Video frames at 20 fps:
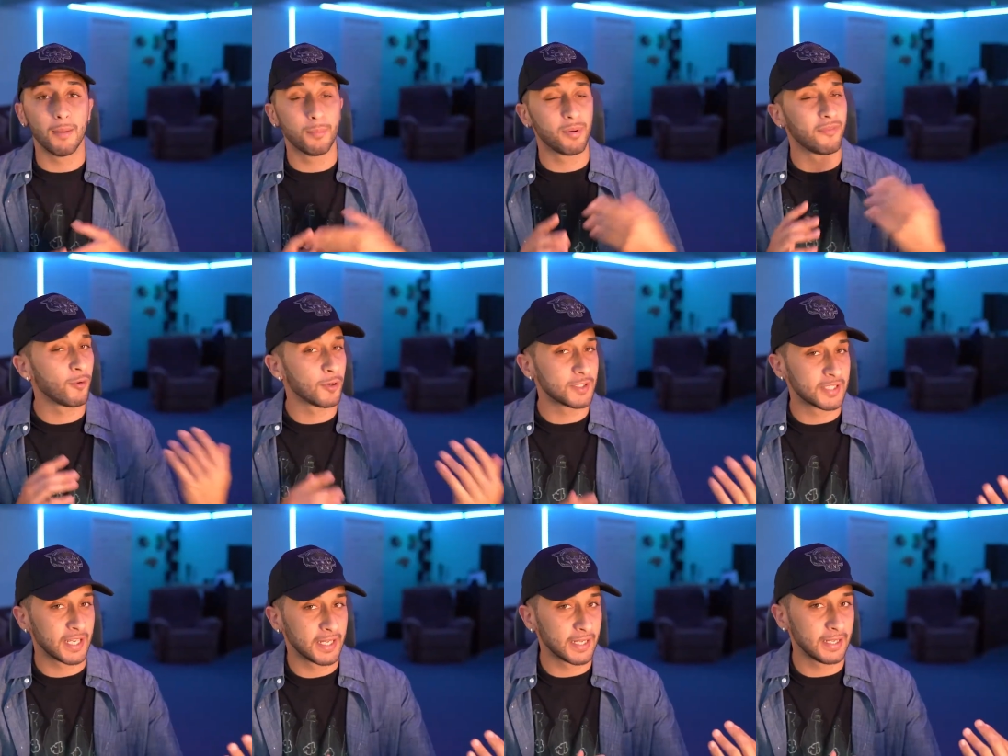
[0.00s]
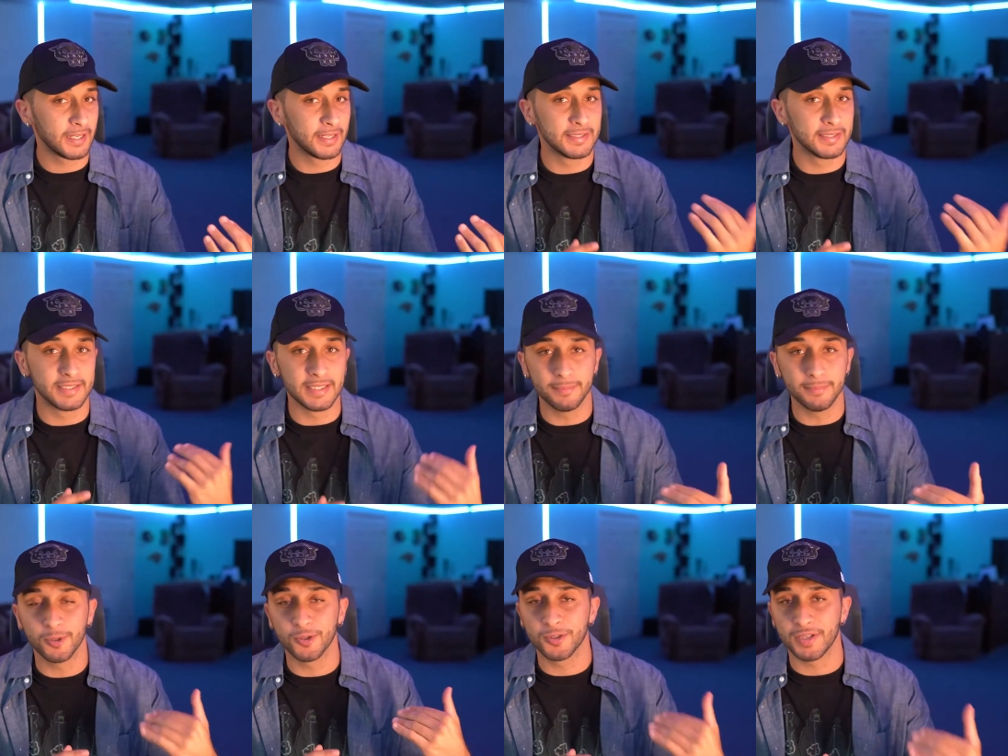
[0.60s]
And before taking a
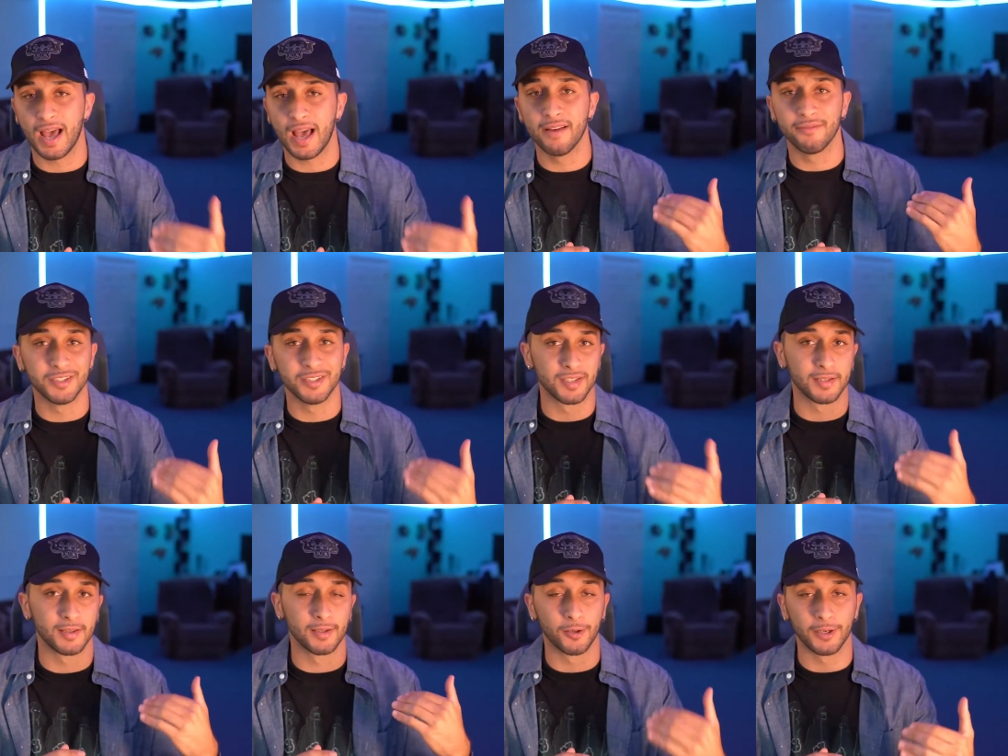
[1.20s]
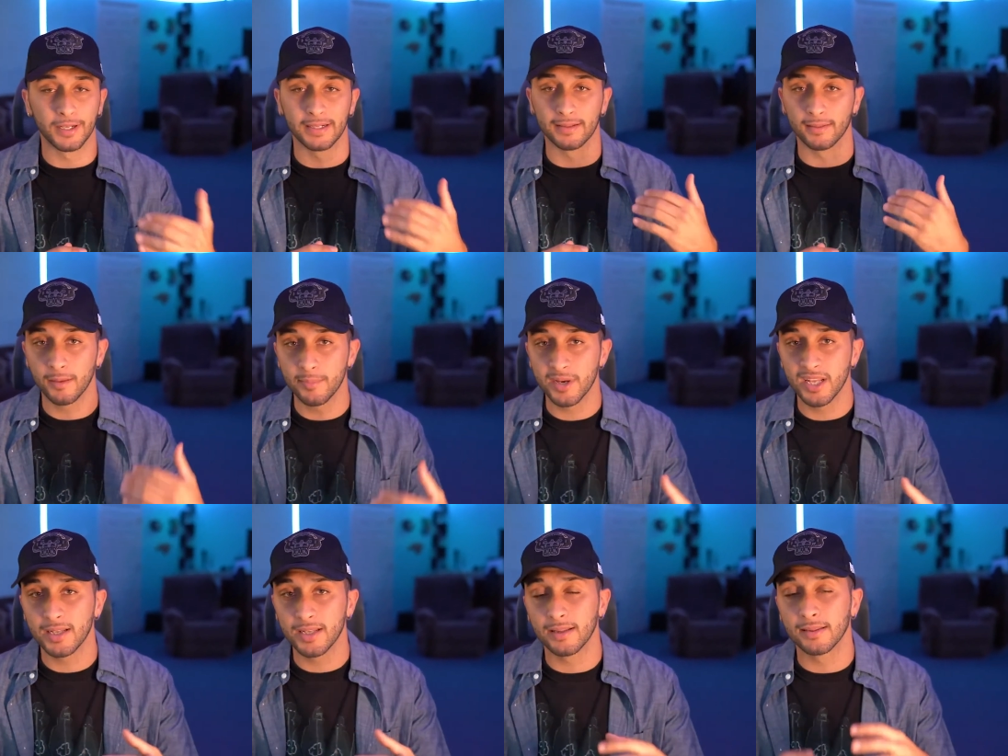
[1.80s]
deeper dive into learning
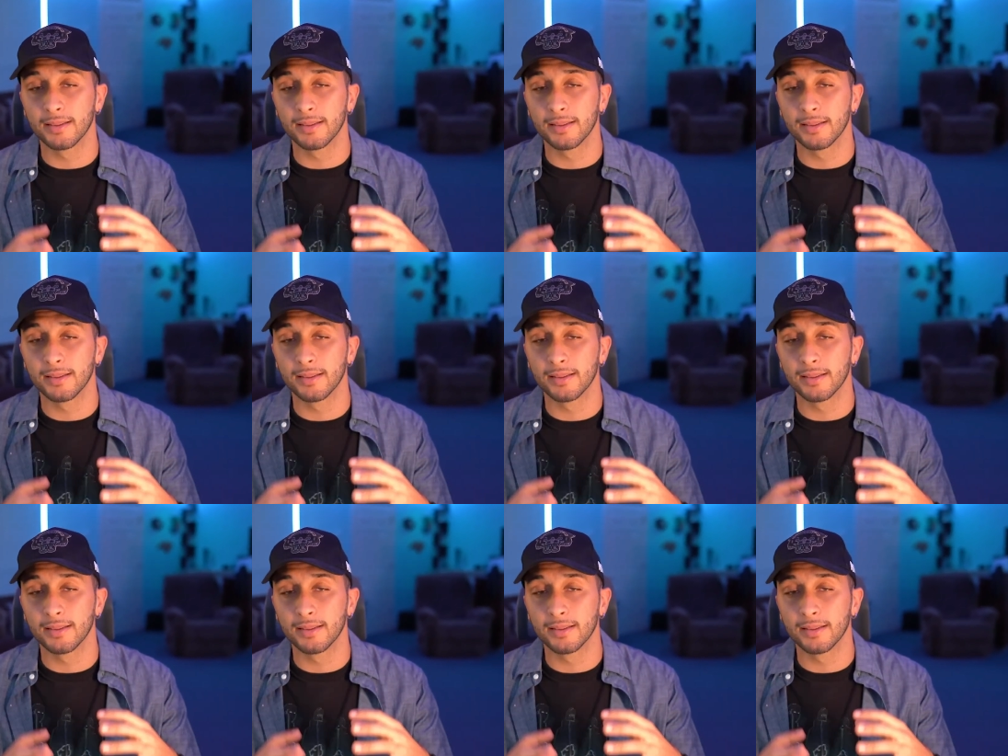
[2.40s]
limited,